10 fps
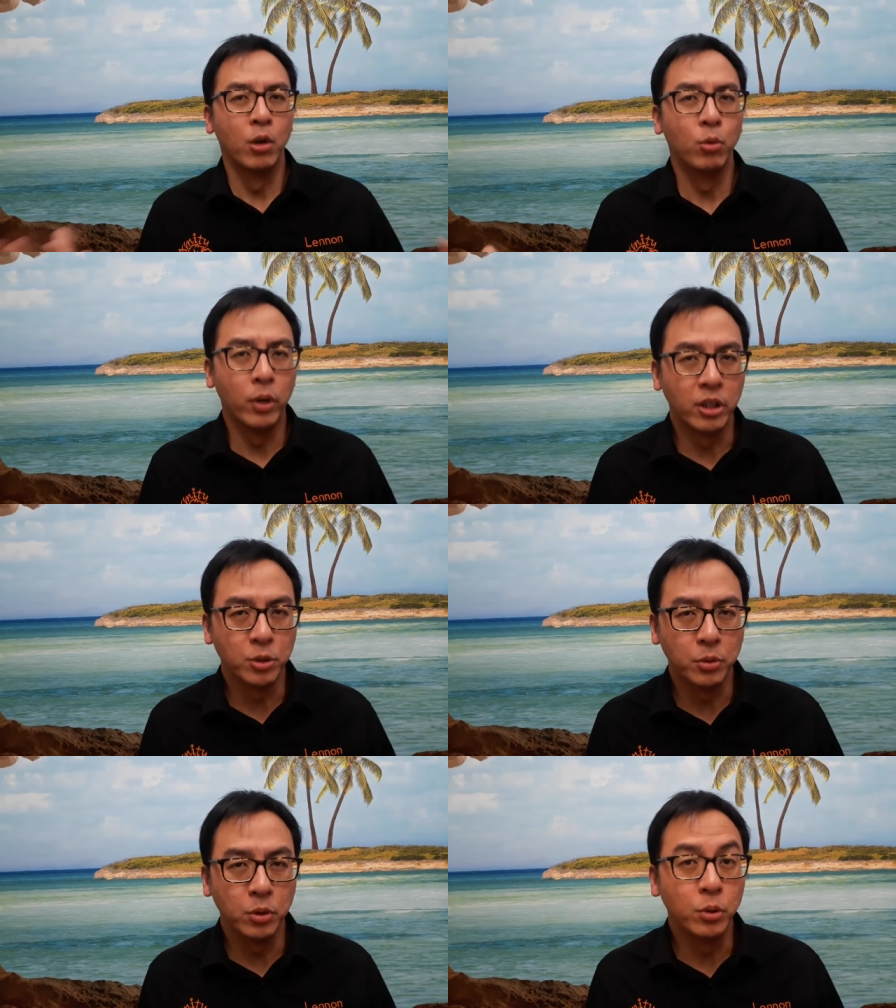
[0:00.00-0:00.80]
Where
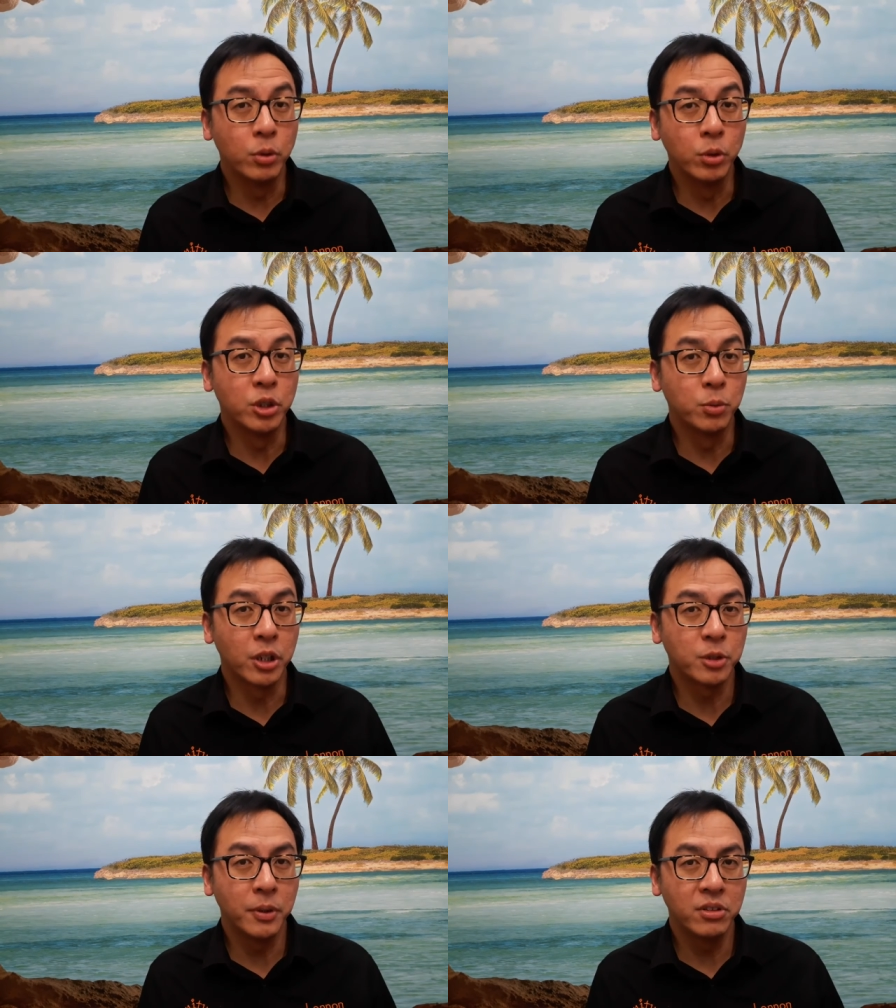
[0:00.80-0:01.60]
is, who, who is more
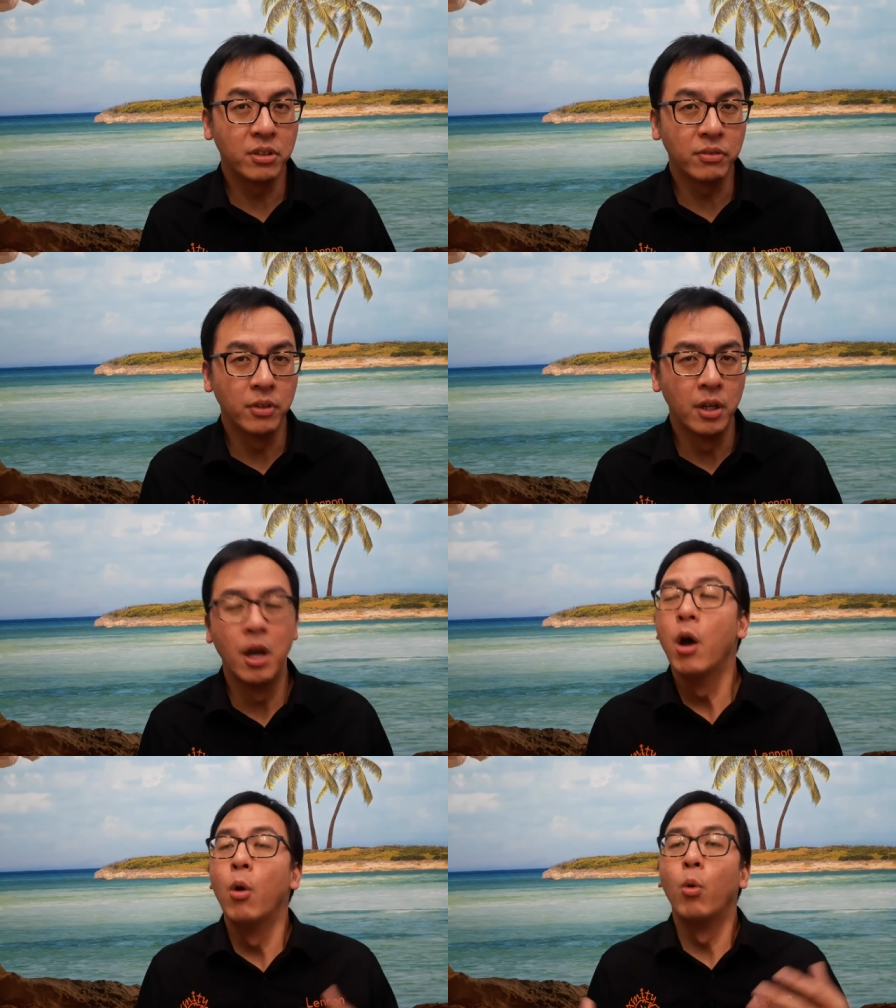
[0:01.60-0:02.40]
expensive?
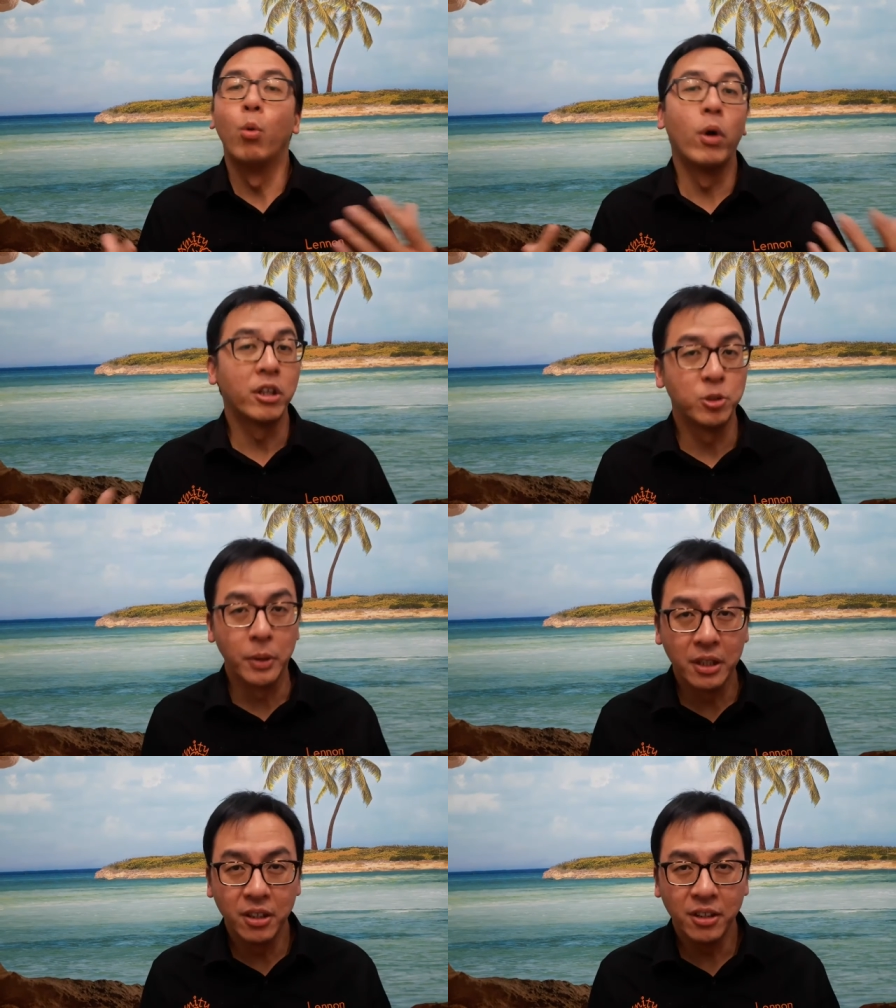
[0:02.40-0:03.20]
What is
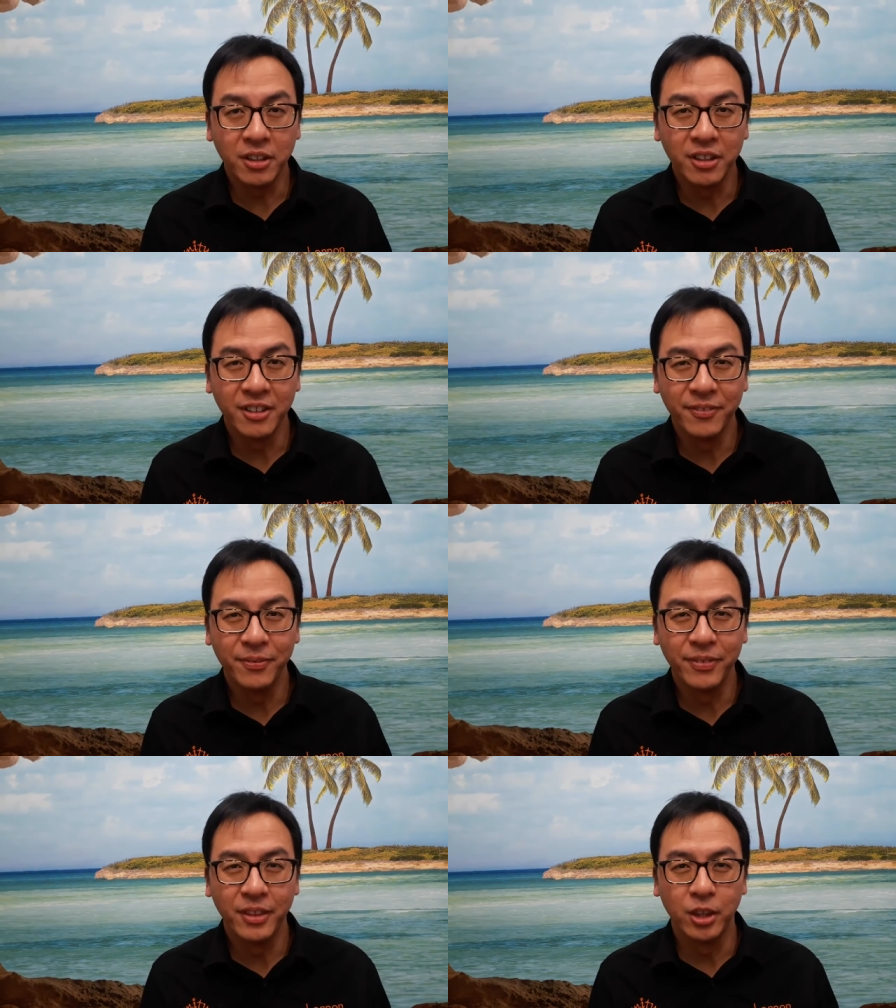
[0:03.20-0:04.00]
being done?
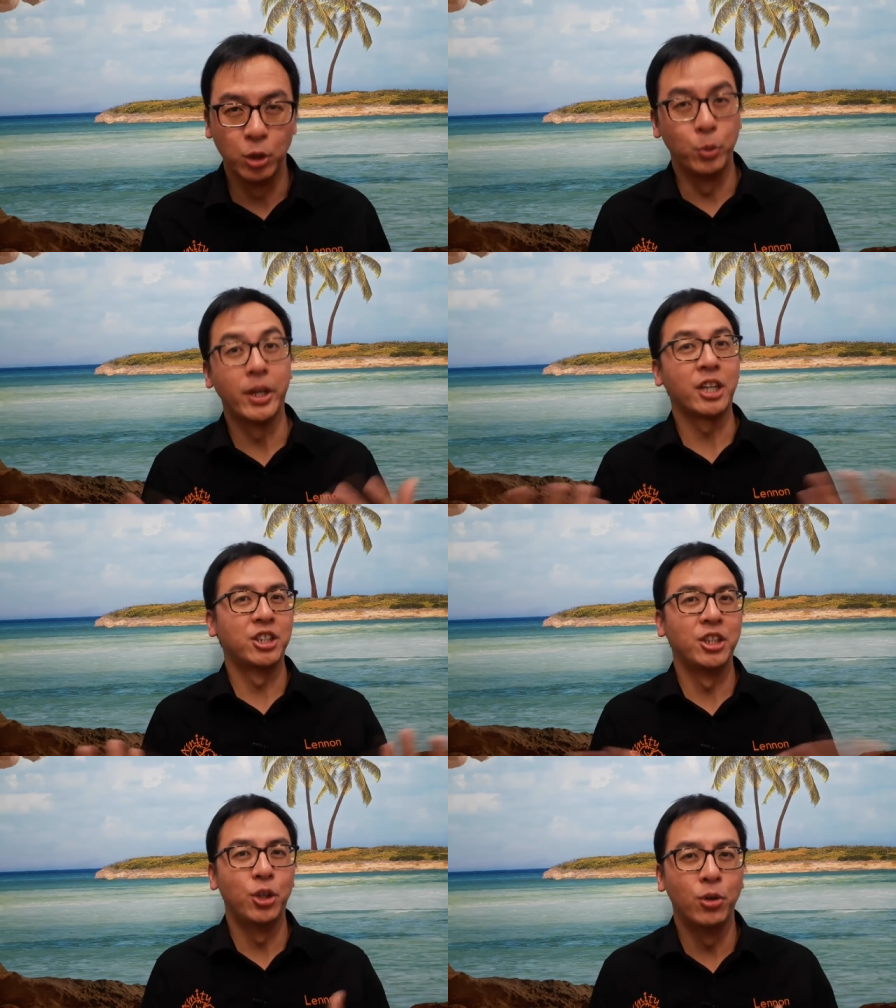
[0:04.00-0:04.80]
Do we
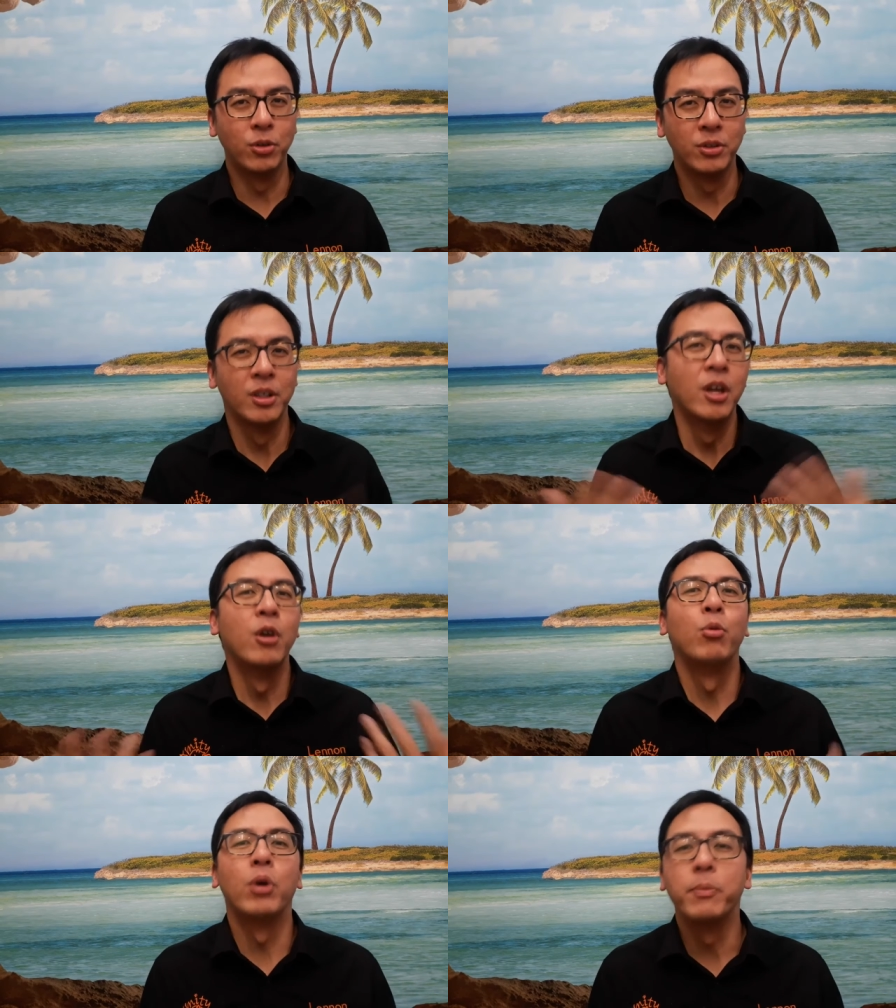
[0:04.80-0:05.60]
actually know
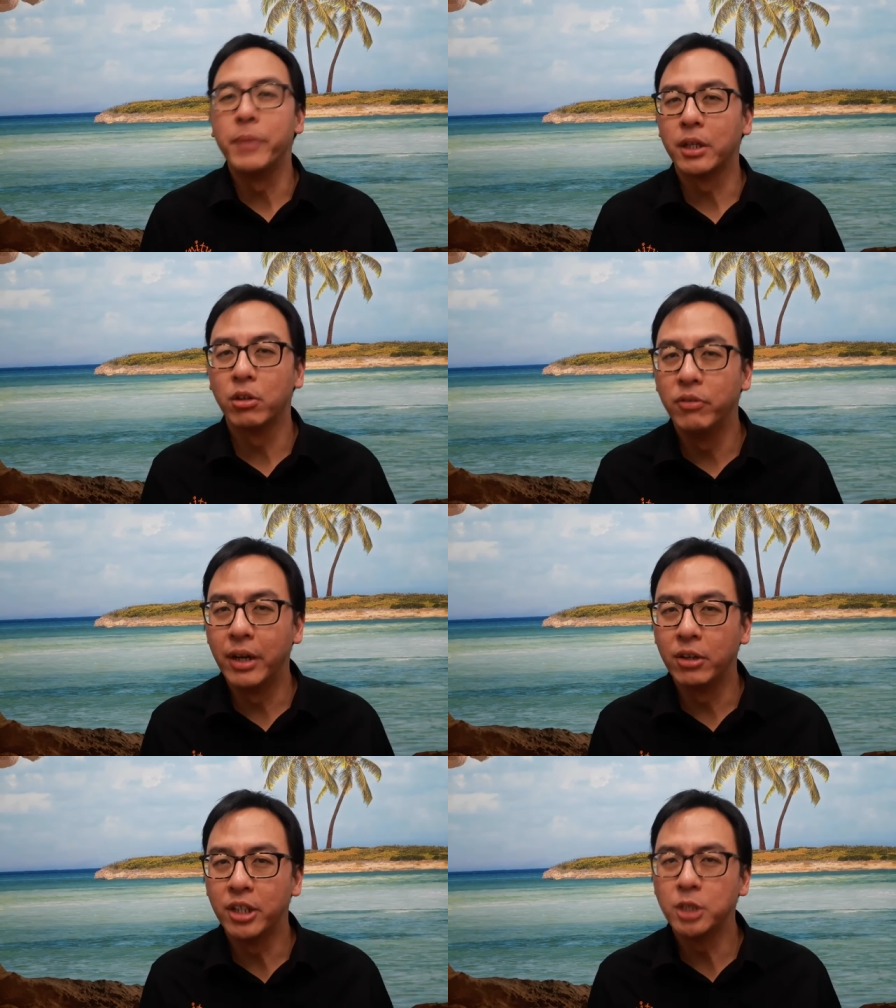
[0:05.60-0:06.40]
what medical
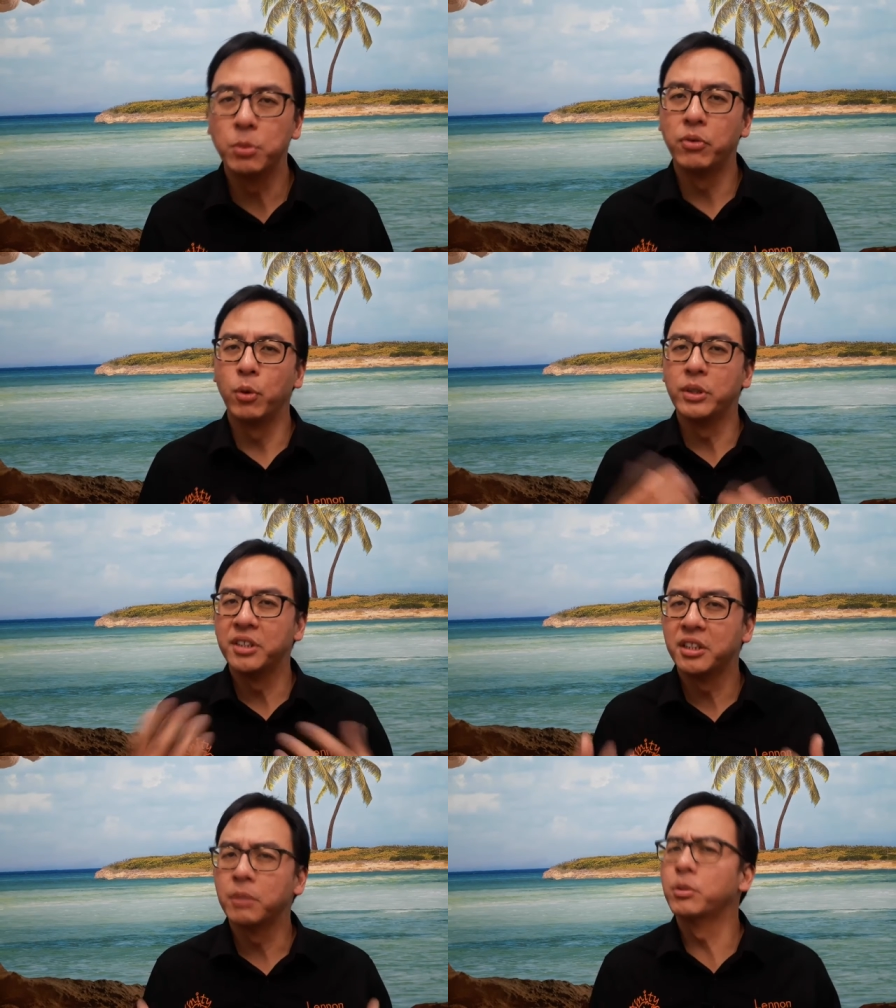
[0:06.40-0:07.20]
value is before we
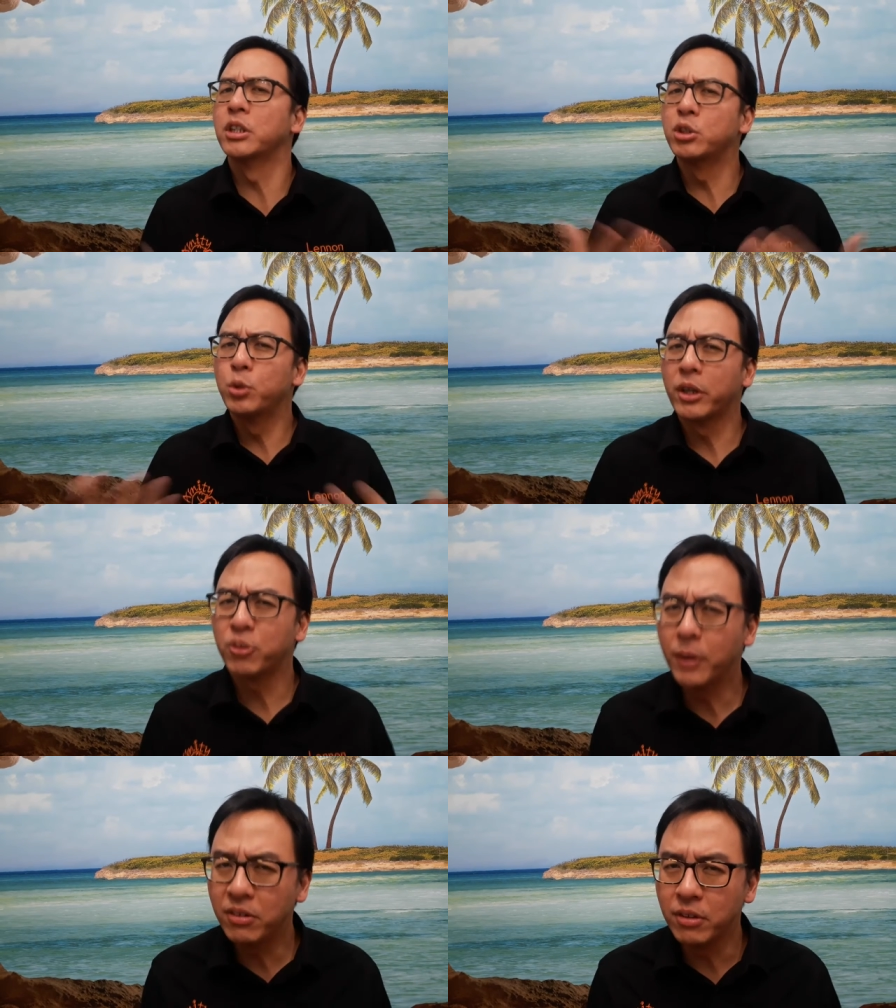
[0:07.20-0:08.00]
say something is too
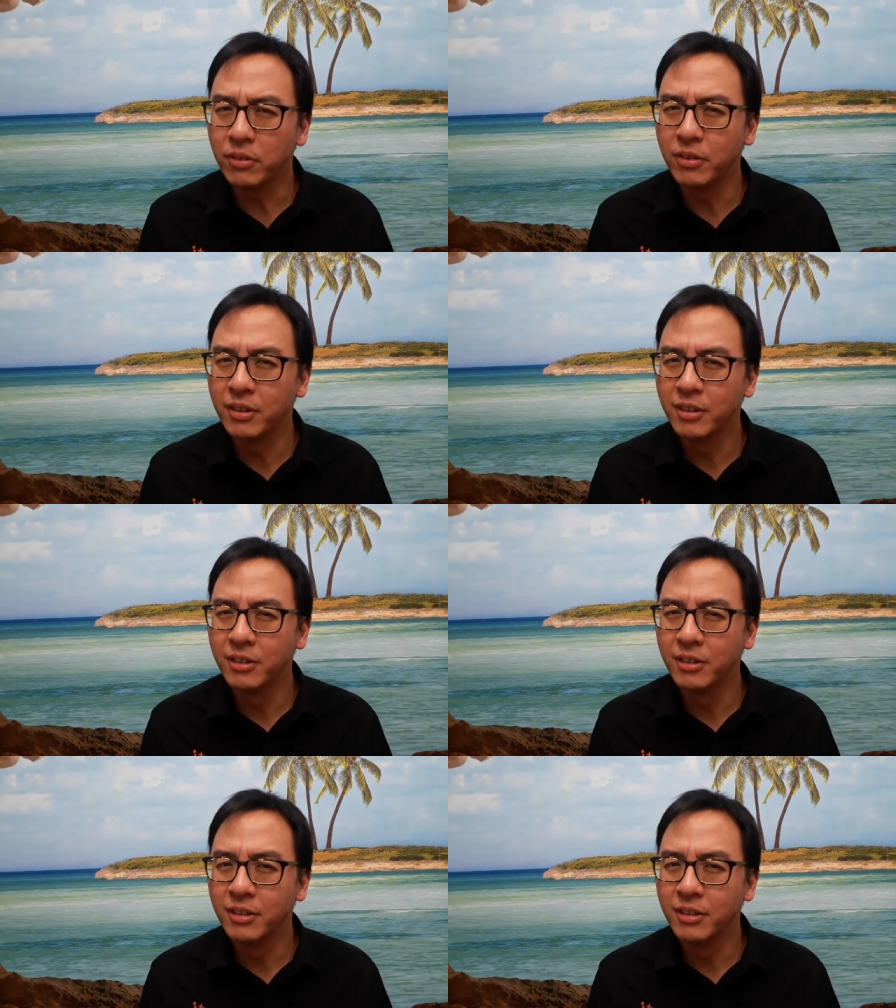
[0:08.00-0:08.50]
expensive?